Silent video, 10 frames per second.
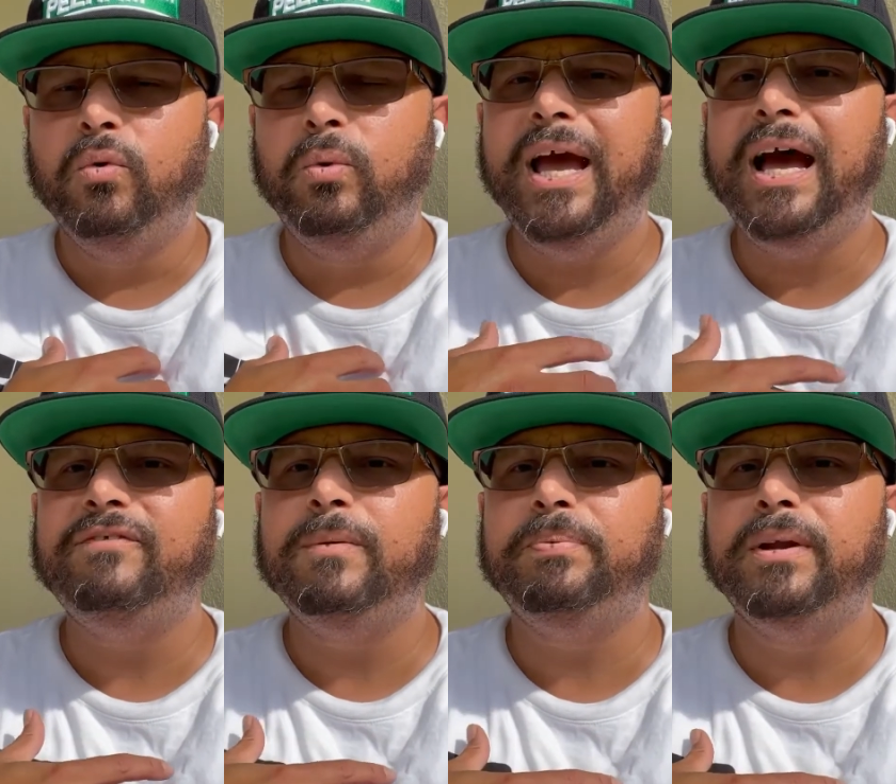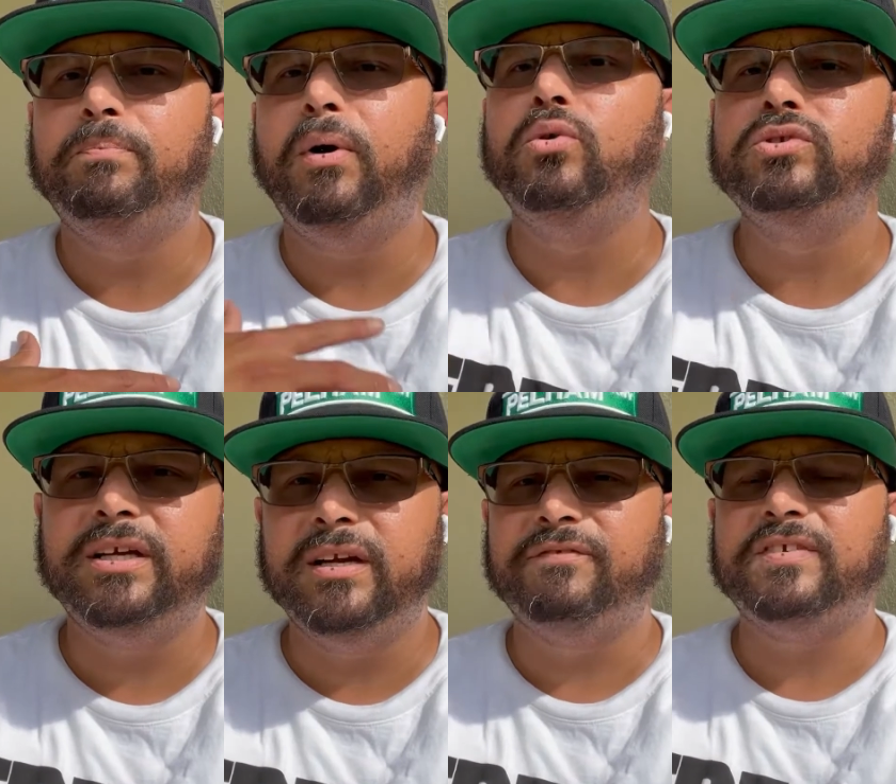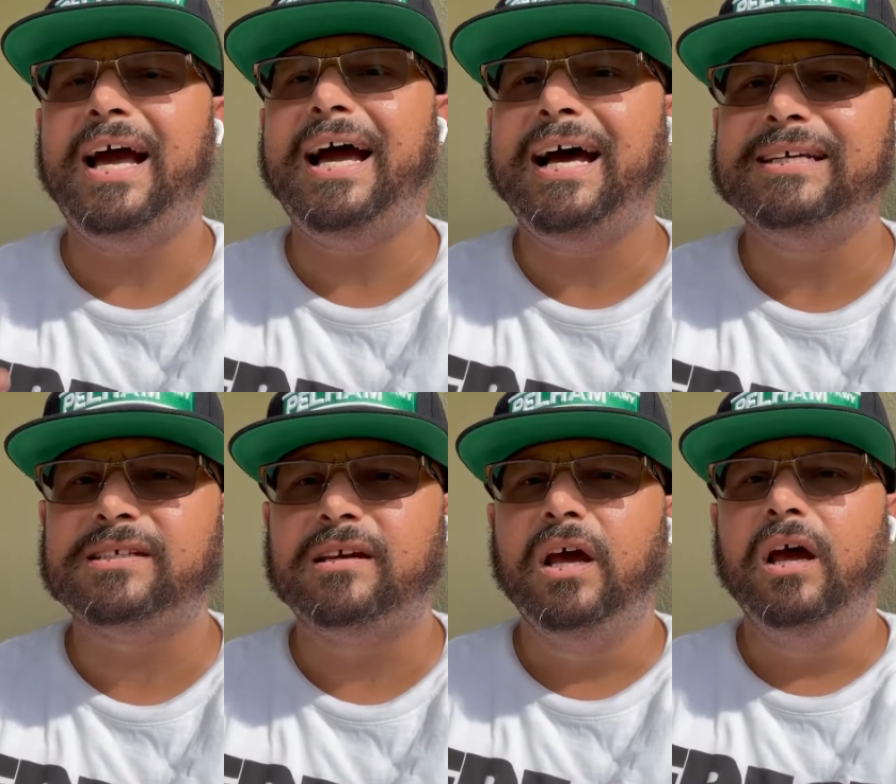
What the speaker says: We haven't been bold enough to ask.